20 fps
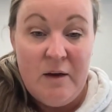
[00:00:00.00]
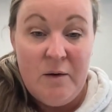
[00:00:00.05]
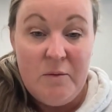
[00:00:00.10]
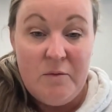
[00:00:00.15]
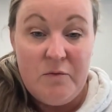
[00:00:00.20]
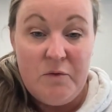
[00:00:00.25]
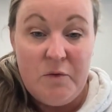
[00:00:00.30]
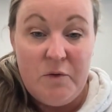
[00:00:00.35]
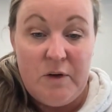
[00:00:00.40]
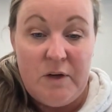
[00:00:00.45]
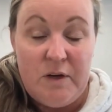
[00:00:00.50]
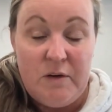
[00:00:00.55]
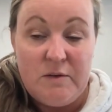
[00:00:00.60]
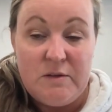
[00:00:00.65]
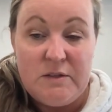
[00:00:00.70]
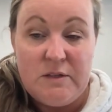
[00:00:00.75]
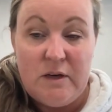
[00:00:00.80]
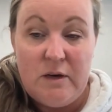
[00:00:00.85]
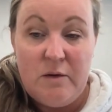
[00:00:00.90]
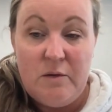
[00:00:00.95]
for you.
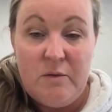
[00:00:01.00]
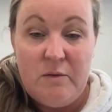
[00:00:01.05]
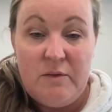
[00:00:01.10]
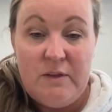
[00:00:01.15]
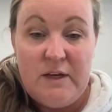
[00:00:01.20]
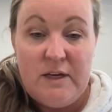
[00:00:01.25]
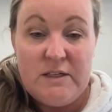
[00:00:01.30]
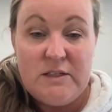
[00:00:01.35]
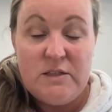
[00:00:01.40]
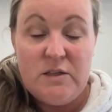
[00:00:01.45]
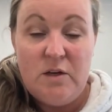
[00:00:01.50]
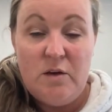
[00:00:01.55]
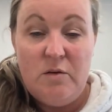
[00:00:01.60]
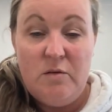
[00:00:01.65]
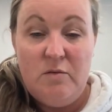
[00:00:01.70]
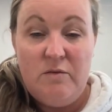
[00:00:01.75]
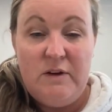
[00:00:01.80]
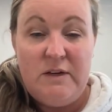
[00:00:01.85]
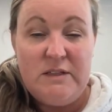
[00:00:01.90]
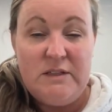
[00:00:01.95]
So there's
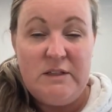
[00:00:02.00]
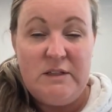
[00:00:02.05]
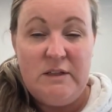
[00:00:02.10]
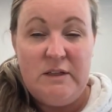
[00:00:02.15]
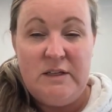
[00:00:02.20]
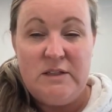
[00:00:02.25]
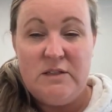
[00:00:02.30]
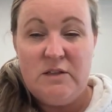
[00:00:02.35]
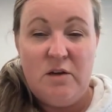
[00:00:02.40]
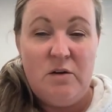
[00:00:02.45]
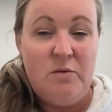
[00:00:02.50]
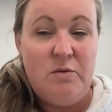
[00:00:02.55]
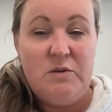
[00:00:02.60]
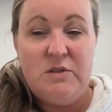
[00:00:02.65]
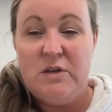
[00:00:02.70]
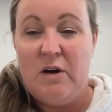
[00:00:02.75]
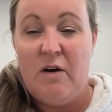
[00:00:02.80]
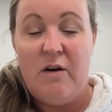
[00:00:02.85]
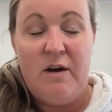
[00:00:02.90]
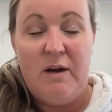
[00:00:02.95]
no
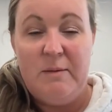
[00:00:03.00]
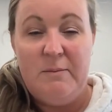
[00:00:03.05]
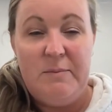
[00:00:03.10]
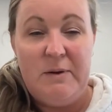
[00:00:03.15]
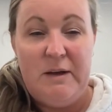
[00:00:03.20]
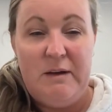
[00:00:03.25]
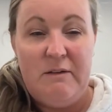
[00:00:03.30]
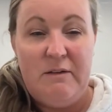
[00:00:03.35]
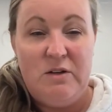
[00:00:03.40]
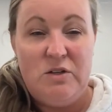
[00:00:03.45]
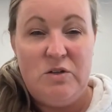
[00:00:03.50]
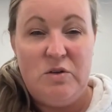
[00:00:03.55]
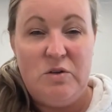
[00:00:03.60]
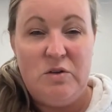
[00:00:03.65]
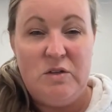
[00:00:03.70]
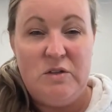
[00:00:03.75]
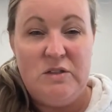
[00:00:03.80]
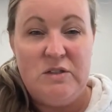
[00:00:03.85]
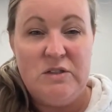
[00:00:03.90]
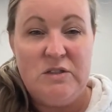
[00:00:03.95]
time period you
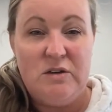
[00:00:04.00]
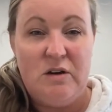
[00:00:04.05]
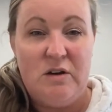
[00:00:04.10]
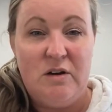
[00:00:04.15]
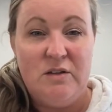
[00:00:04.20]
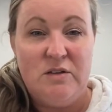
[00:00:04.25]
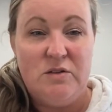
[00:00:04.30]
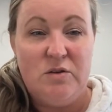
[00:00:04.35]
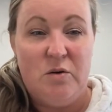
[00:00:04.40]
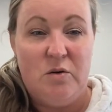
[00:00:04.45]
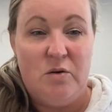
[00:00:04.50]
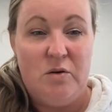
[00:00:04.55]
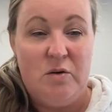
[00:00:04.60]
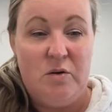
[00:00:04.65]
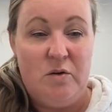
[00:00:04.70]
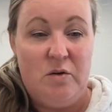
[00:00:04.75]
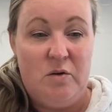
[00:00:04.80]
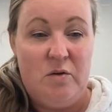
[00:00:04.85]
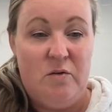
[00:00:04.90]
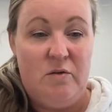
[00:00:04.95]
can start a dog
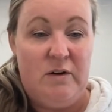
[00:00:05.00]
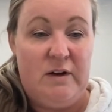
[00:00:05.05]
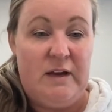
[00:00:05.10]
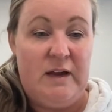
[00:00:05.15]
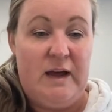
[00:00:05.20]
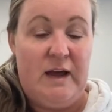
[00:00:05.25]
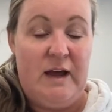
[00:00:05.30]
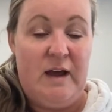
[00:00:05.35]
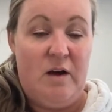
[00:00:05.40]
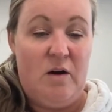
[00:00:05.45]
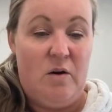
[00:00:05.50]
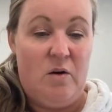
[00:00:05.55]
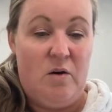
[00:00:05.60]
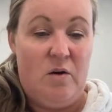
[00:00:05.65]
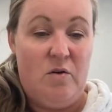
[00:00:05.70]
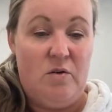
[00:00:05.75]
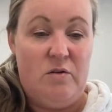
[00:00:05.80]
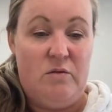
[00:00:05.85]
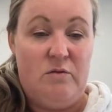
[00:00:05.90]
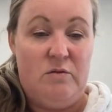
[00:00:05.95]
or a cat
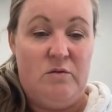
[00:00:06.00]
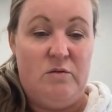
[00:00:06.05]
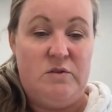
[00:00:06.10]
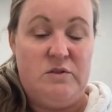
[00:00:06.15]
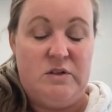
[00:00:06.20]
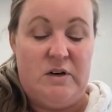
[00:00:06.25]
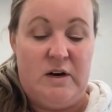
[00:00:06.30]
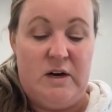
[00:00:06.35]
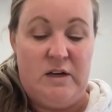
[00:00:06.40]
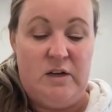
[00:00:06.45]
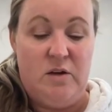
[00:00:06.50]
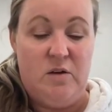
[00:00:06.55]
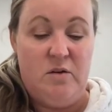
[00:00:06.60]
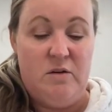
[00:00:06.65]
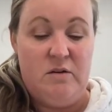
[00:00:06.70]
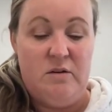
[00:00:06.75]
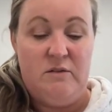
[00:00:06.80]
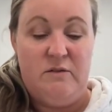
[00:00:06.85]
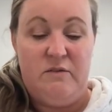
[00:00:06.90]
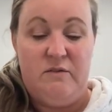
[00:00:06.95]
on a raw diet.
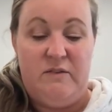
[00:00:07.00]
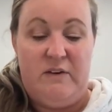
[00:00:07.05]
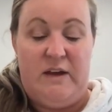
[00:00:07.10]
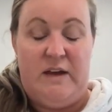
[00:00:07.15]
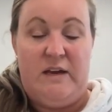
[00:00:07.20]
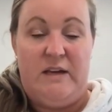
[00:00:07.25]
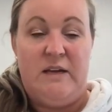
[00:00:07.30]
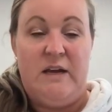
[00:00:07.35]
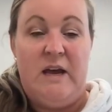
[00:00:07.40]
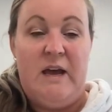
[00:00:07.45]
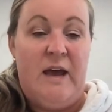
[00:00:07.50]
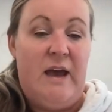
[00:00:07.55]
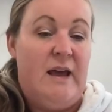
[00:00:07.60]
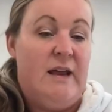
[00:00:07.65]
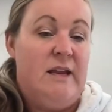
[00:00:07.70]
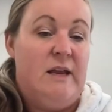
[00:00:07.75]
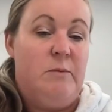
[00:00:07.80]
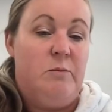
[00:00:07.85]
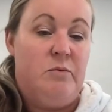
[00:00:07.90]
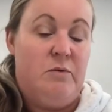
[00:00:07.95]
You can feed
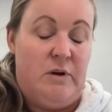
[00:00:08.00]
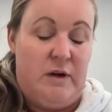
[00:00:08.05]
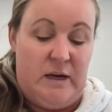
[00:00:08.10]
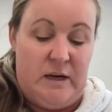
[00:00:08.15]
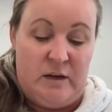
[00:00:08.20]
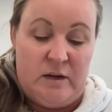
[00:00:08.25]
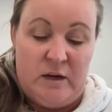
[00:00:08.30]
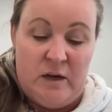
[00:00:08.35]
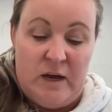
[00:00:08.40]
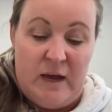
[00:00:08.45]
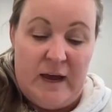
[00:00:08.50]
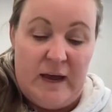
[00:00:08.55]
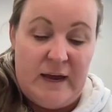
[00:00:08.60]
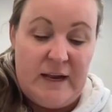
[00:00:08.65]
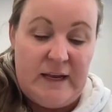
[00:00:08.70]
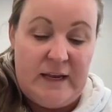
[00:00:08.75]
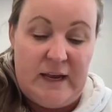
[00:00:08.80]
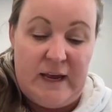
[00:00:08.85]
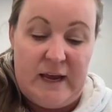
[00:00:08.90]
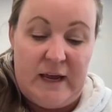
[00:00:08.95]
any breed,
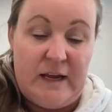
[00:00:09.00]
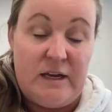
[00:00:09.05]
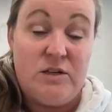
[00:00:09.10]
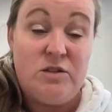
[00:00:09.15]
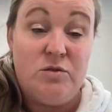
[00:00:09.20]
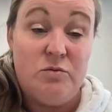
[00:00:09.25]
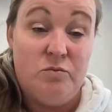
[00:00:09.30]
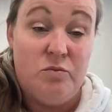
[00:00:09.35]
any age